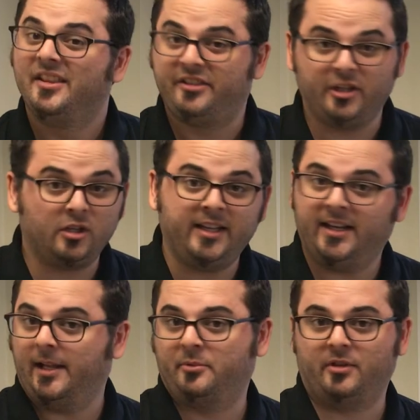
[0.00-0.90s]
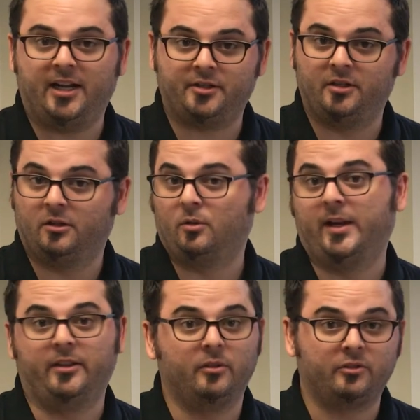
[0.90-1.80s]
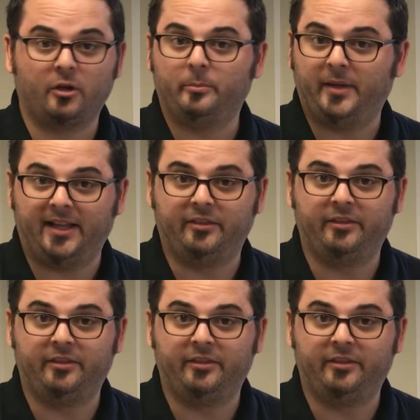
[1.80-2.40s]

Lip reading: Theory and abstraction are great, those aren't bad